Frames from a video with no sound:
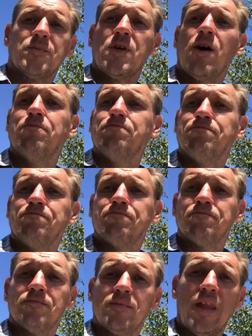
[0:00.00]
So
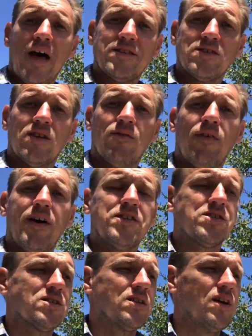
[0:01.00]
that's the
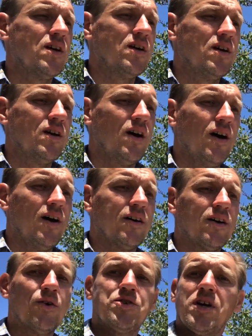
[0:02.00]
device.
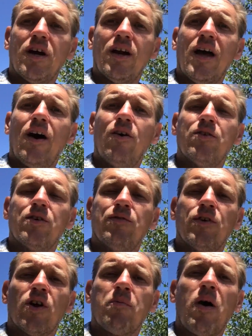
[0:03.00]
Go check it out.
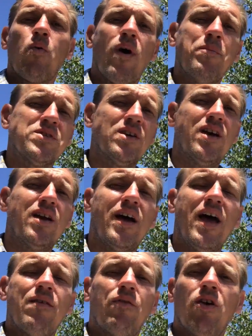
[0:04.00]
If you go to my website,
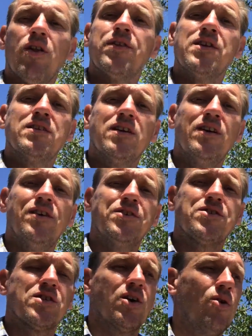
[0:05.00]
I have all the
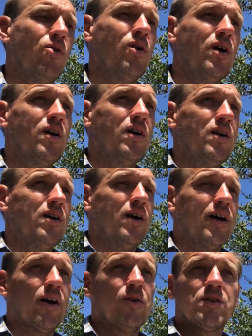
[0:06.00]
details, so
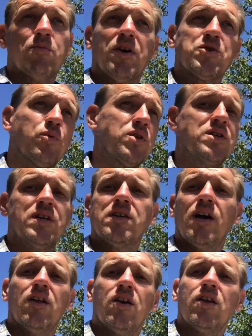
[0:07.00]
I go into much more
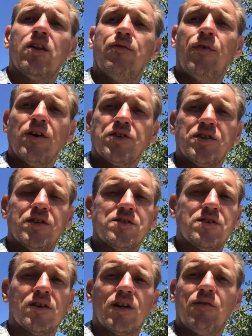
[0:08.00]
detail on all the
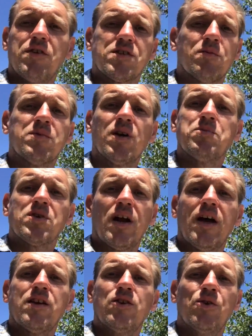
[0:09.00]
functions and give you some tips on
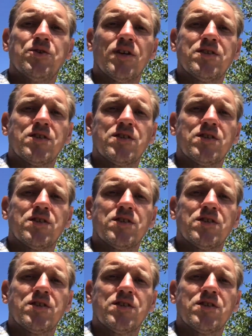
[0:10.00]
how to use